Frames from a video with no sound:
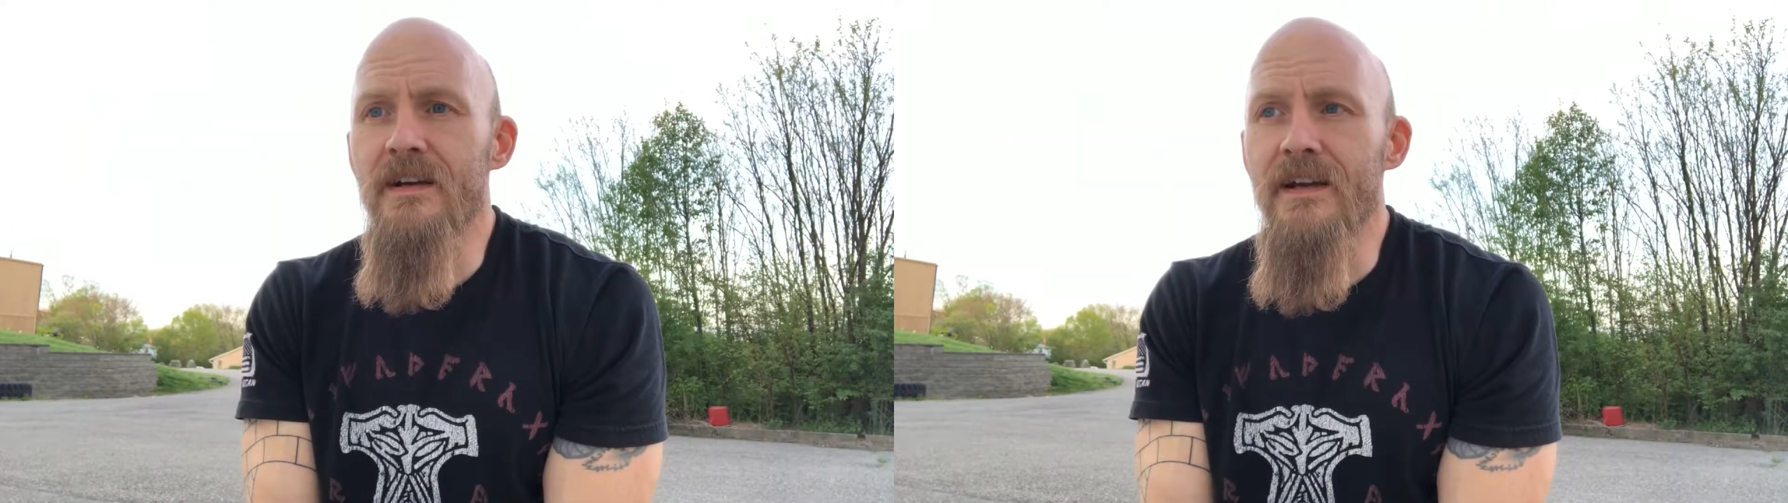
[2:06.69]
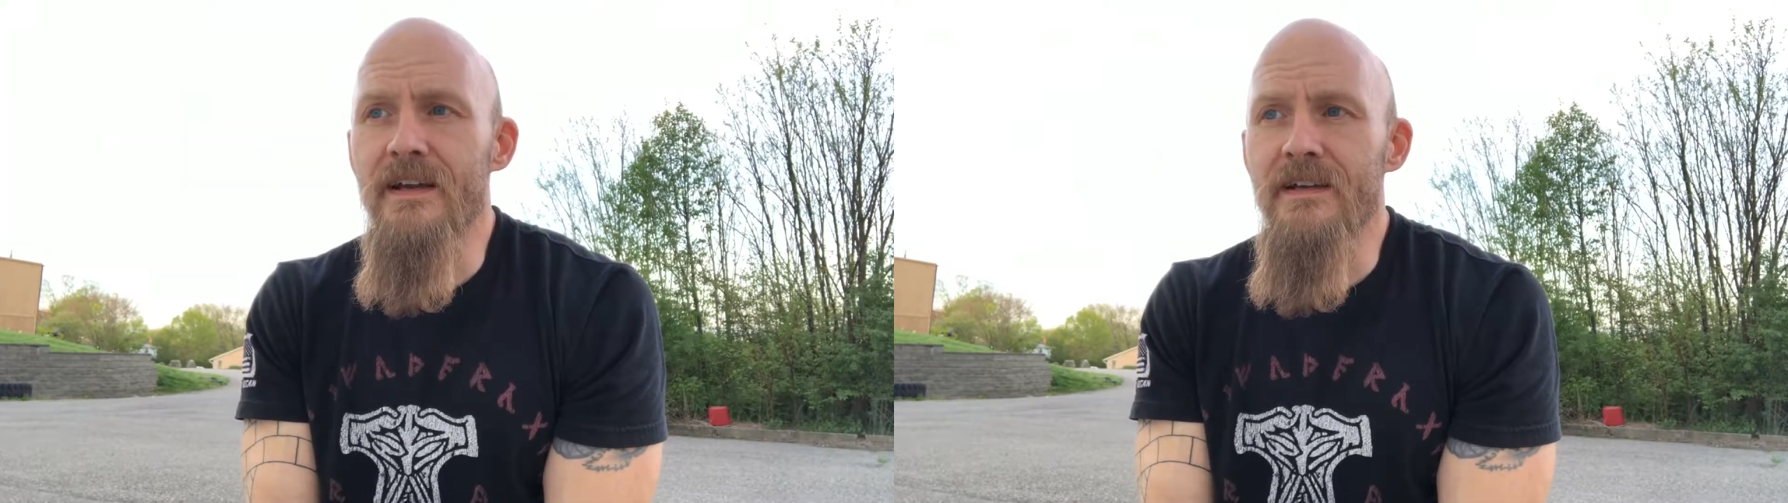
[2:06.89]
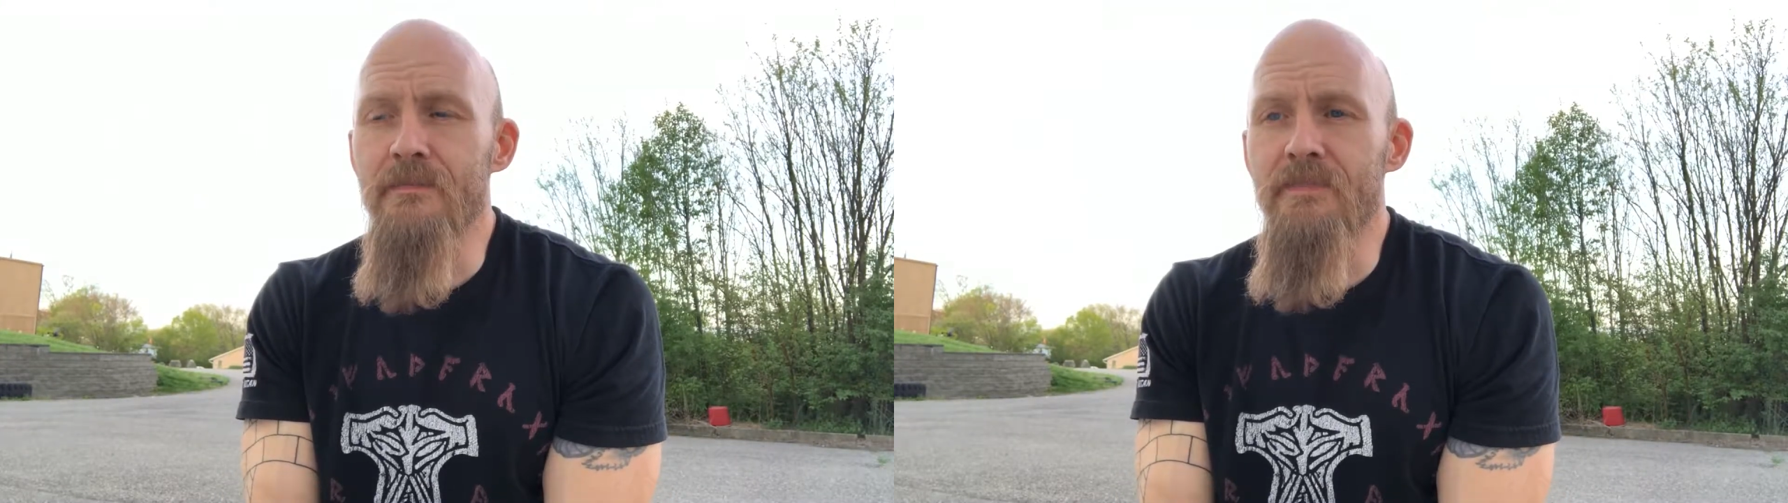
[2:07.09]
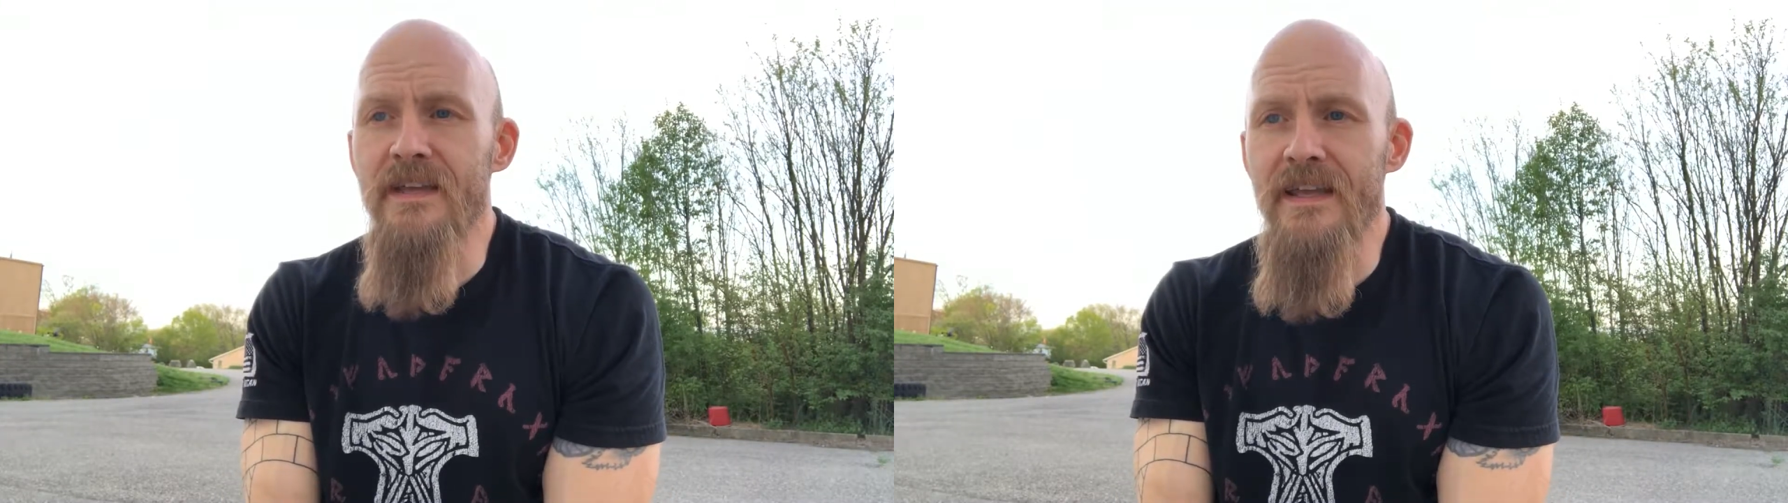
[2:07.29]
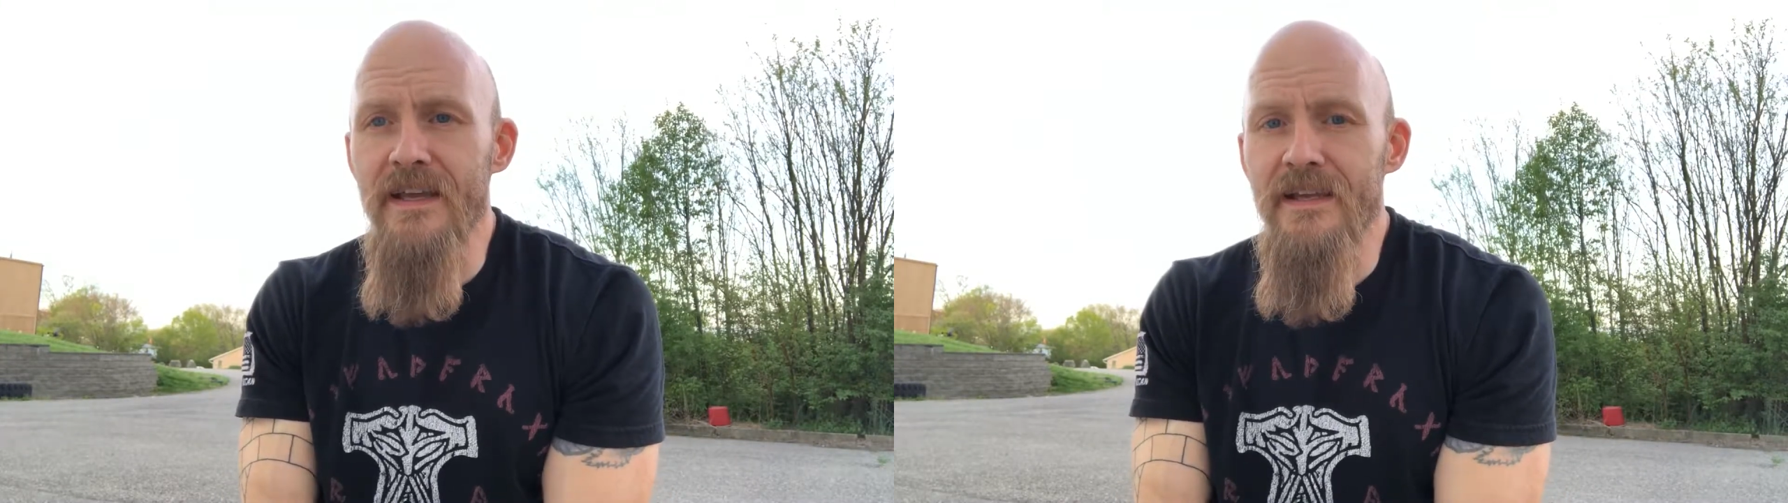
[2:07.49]
I
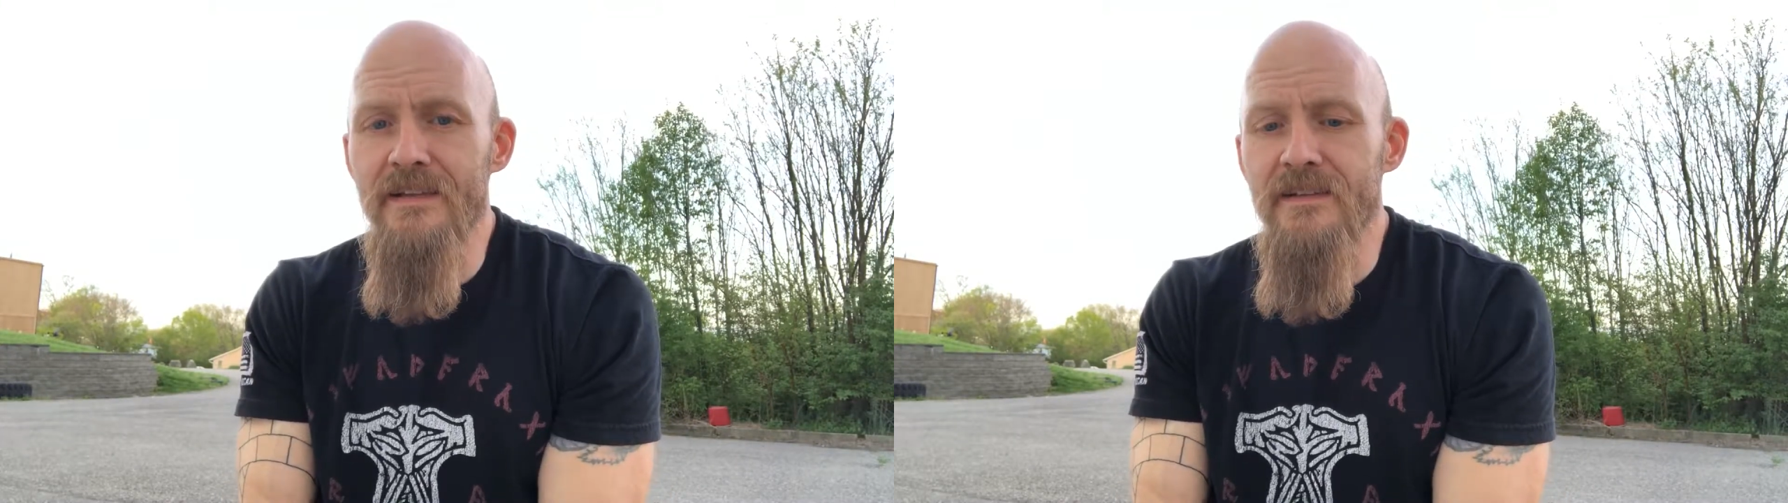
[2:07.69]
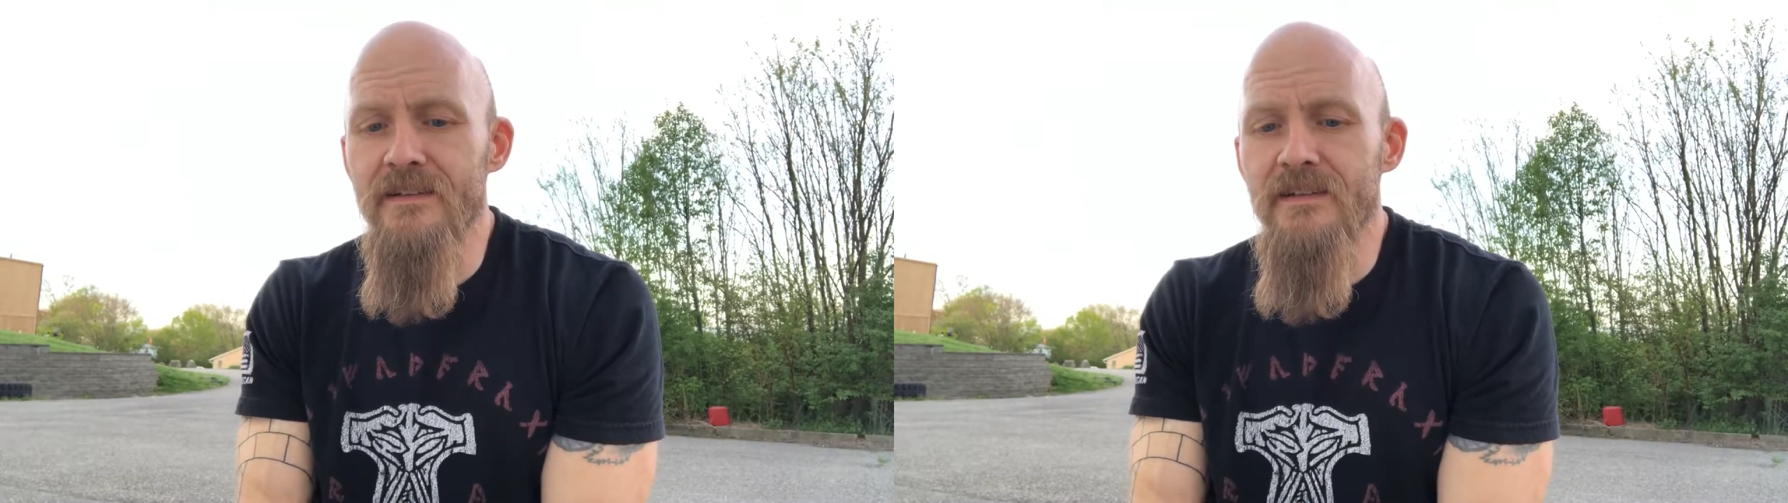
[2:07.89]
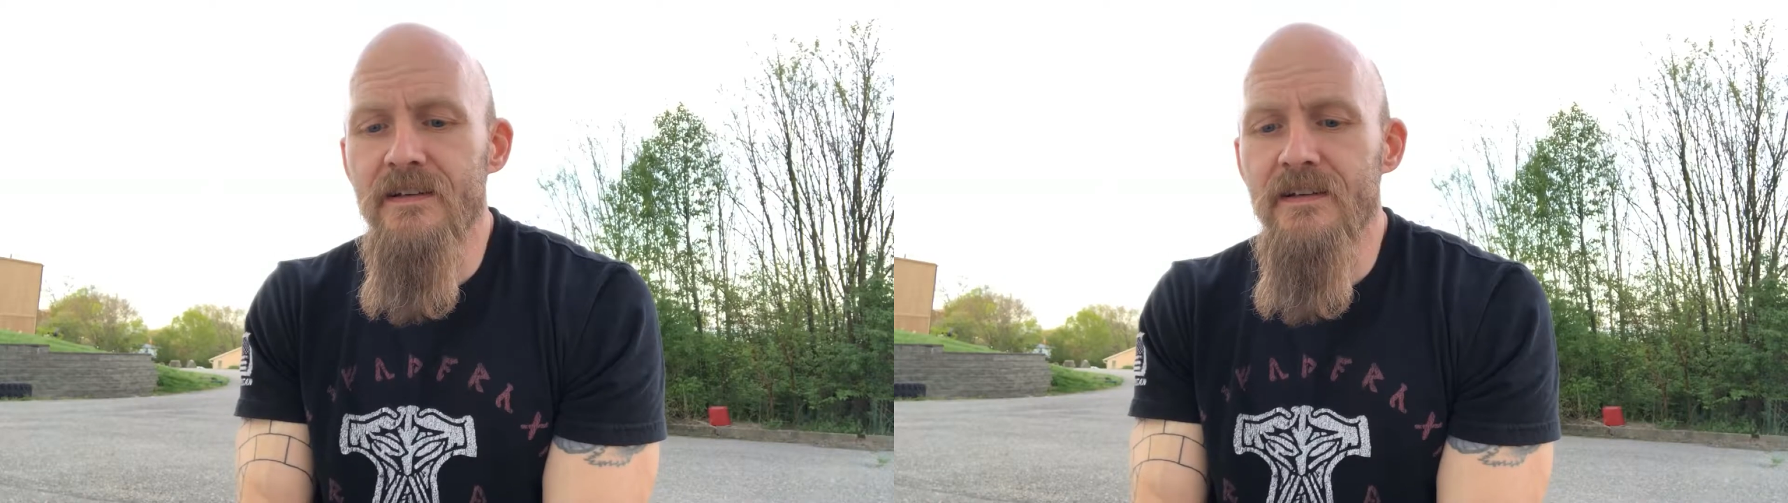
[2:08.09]
began